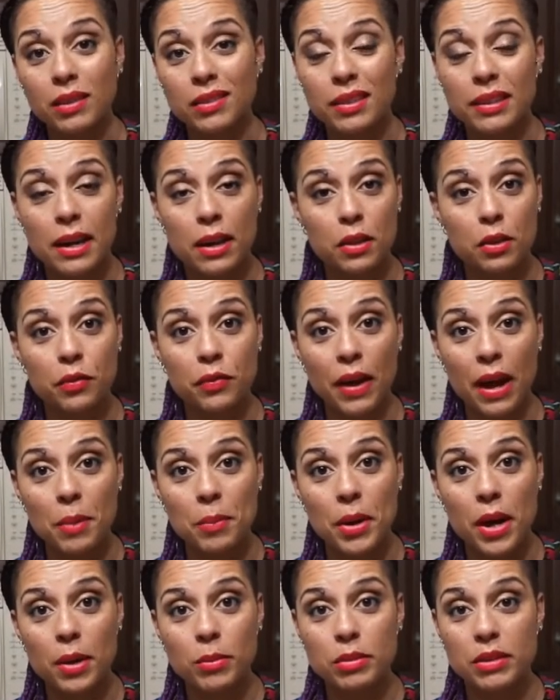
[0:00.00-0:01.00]
melt together
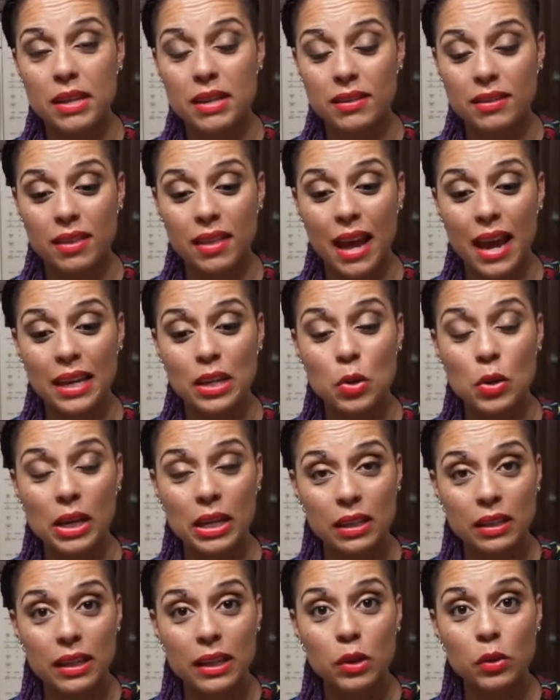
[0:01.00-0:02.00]
fat bombs is that you
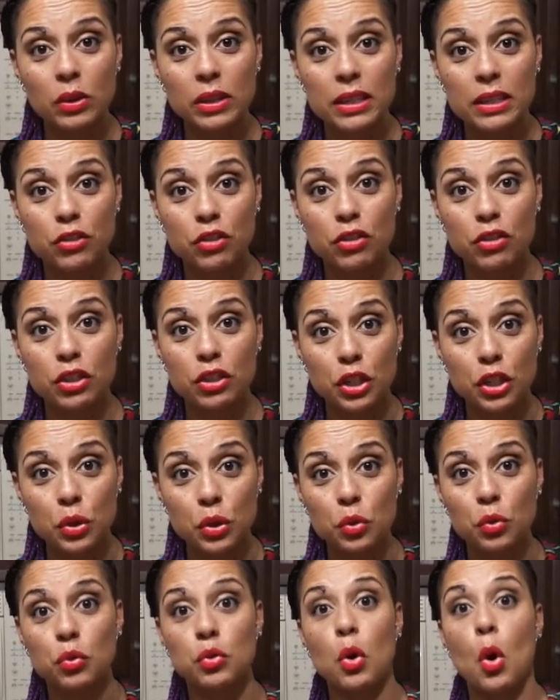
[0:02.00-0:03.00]
can literally just
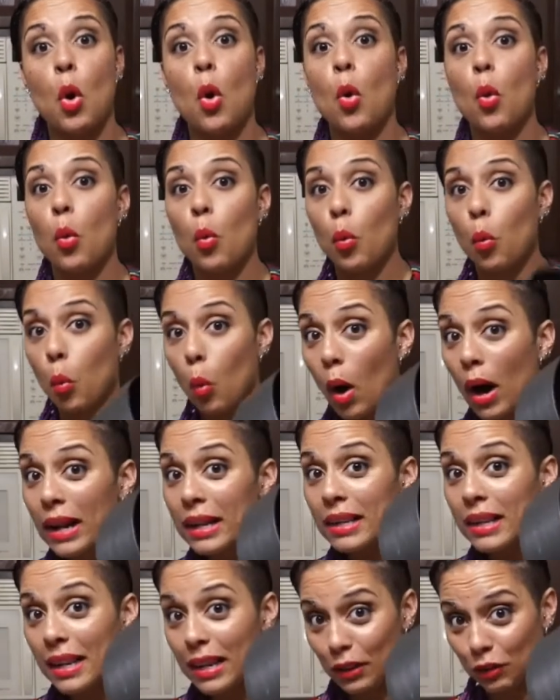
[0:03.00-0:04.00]
use one
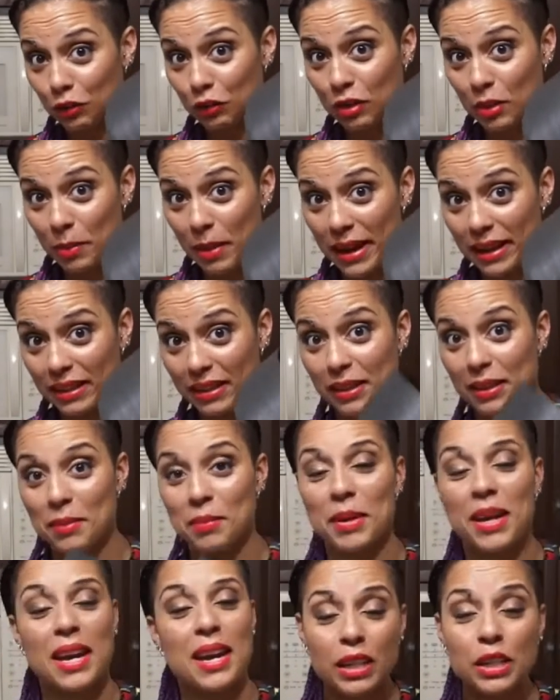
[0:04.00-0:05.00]
dish to make
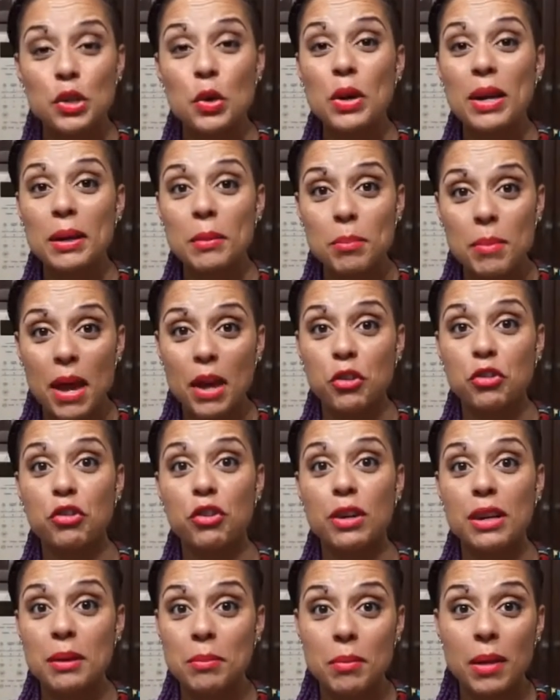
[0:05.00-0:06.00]
them. You can
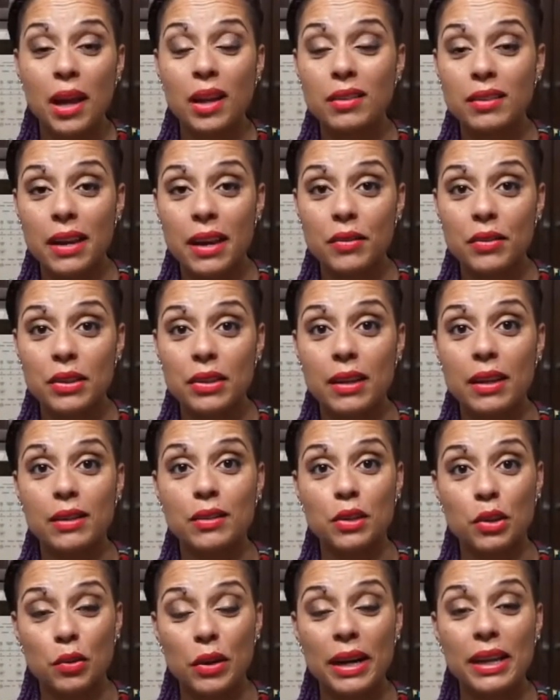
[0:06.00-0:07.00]
measure and melt
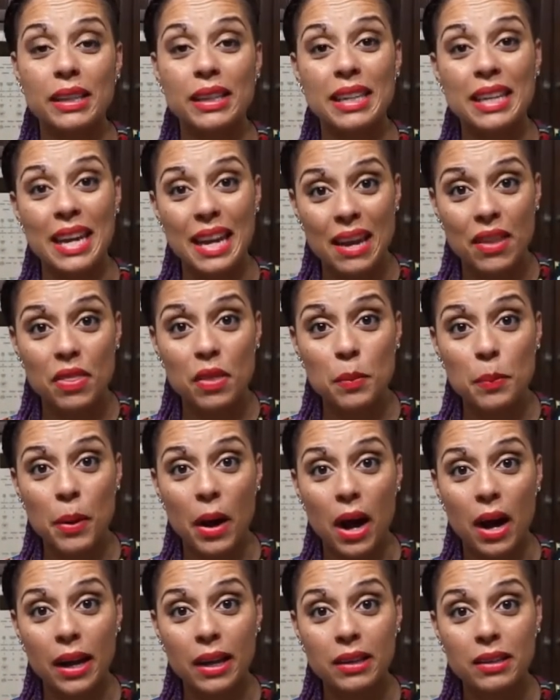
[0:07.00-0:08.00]
everything directly in the
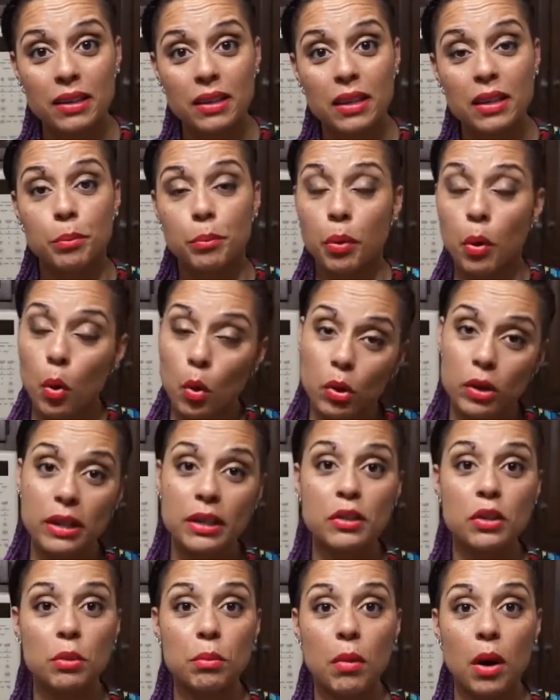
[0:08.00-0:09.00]
pot, pour it
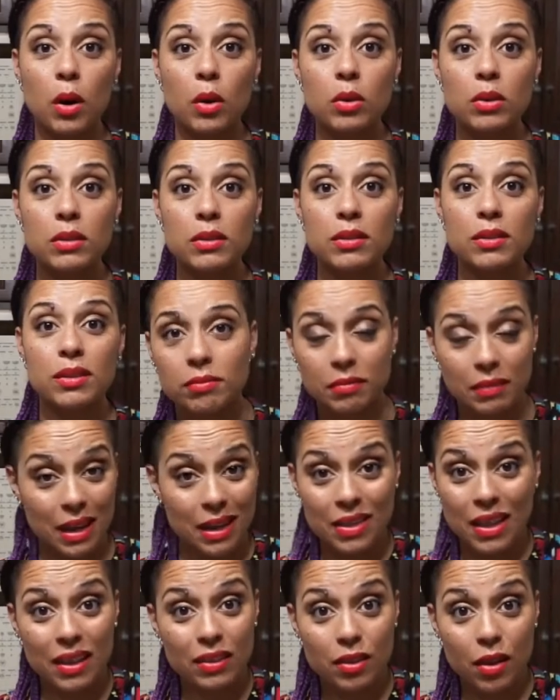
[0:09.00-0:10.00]
in your molds,
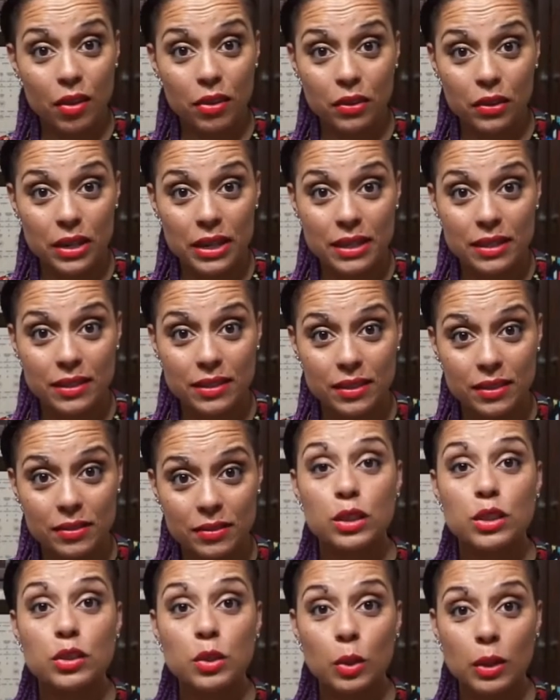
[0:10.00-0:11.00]
and that's all there is.
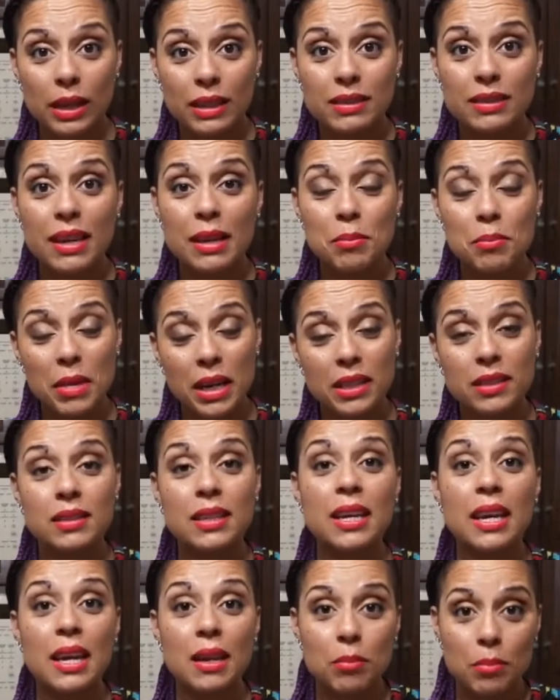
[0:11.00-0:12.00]
So let's get
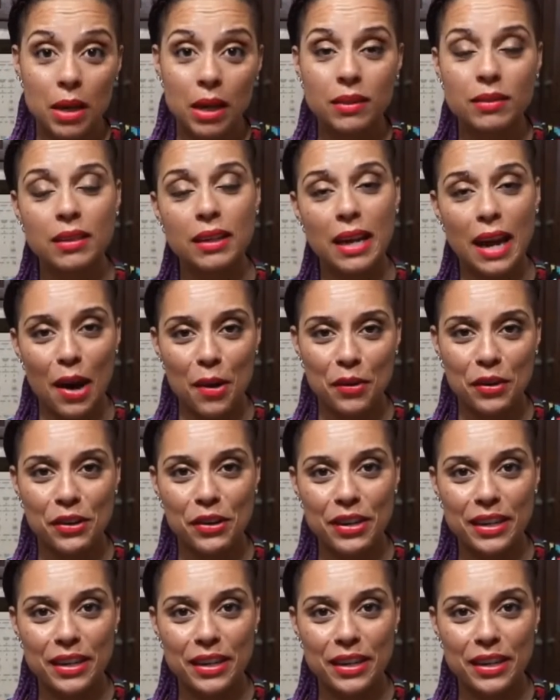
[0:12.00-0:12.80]
mixing and melting our